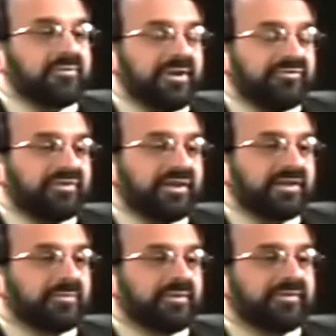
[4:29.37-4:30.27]
question in
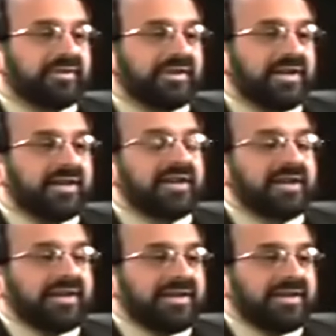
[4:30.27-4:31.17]
the world today
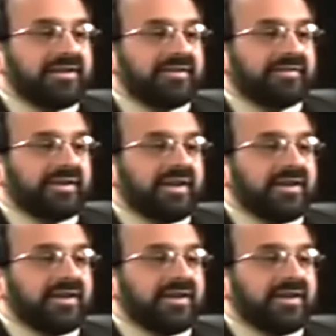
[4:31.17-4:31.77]
is,